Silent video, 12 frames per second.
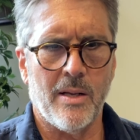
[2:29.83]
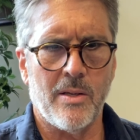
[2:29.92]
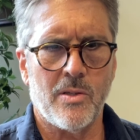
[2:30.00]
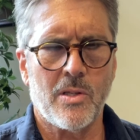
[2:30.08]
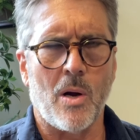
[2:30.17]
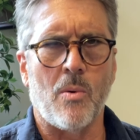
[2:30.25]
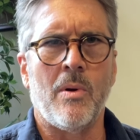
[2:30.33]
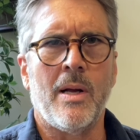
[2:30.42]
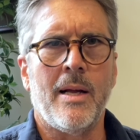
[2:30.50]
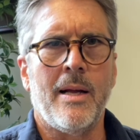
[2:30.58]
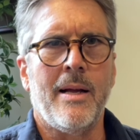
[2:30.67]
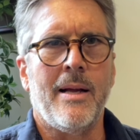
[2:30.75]
So
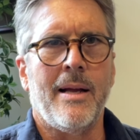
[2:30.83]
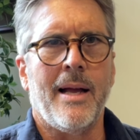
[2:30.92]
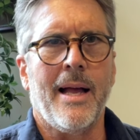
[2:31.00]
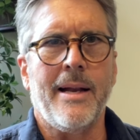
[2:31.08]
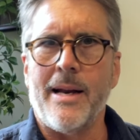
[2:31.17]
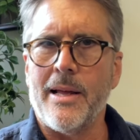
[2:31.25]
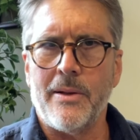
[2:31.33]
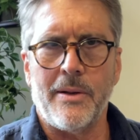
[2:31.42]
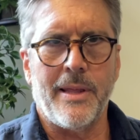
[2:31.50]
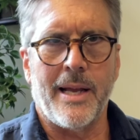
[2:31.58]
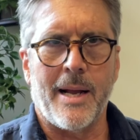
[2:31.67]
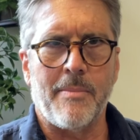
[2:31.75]
another
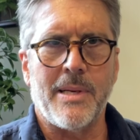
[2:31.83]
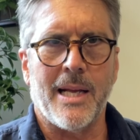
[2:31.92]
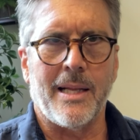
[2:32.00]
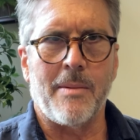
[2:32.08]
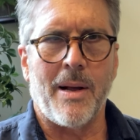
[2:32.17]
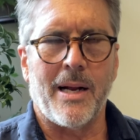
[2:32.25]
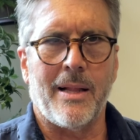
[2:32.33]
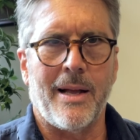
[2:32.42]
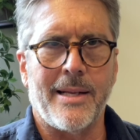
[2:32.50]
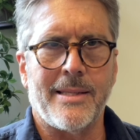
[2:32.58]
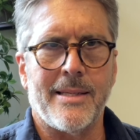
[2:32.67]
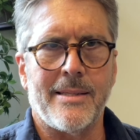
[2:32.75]
thing I'm telling my
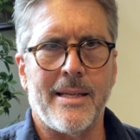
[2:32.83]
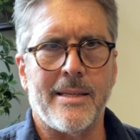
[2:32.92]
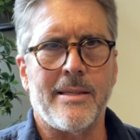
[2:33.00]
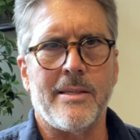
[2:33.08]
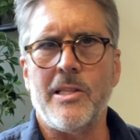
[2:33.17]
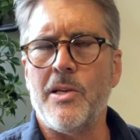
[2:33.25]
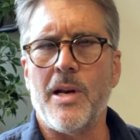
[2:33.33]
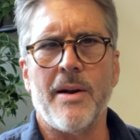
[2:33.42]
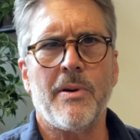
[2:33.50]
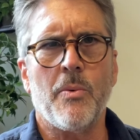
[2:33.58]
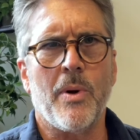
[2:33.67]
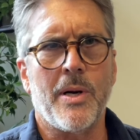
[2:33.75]
clients is this: is you
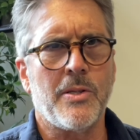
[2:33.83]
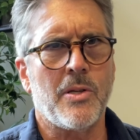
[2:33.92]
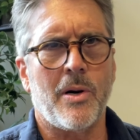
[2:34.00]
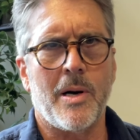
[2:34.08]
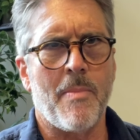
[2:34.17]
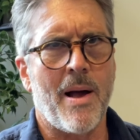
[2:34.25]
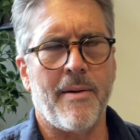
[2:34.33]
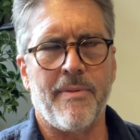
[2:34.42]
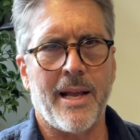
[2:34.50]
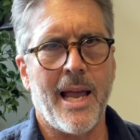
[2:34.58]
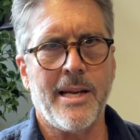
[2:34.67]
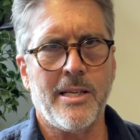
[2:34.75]
never want to start a
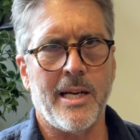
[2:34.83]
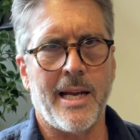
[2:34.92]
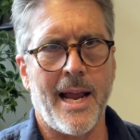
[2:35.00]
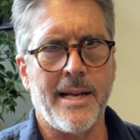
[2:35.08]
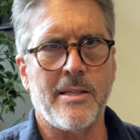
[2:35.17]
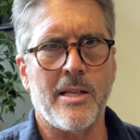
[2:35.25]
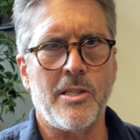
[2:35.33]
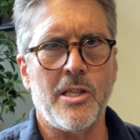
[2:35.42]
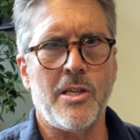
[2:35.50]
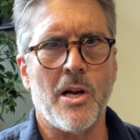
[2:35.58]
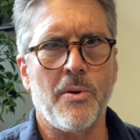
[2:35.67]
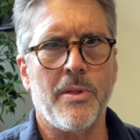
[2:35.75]
modification case that you
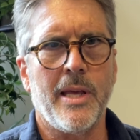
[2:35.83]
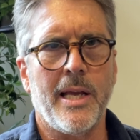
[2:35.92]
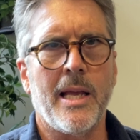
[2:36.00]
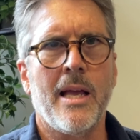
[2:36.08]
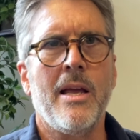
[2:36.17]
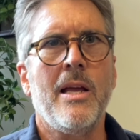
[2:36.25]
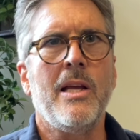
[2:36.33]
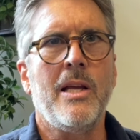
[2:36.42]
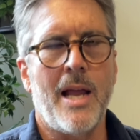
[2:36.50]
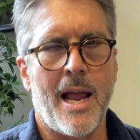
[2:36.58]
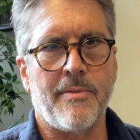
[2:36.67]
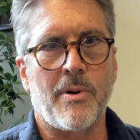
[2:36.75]
don't think
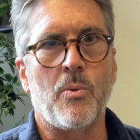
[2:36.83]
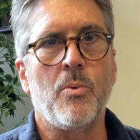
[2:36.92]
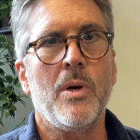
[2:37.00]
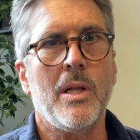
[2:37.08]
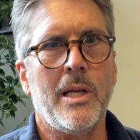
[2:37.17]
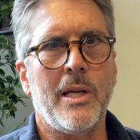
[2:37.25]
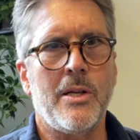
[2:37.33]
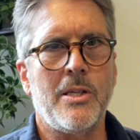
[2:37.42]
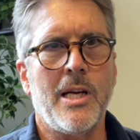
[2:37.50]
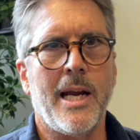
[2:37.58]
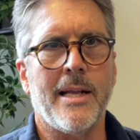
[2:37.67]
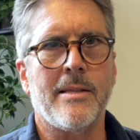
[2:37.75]
you have a really good
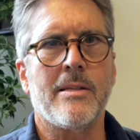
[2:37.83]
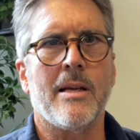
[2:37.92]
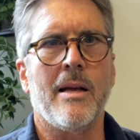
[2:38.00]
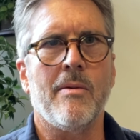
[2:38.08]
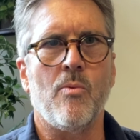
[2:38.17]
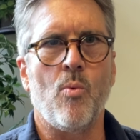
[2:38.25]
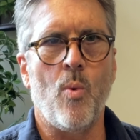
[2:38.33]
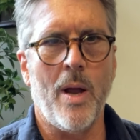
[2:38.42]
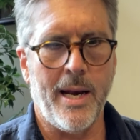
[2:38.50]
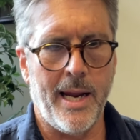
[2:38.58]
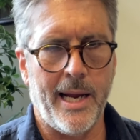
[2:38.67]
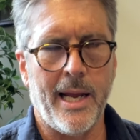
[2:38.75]
chance of
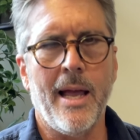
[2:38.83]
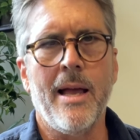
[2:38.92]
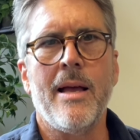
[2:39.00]
winning,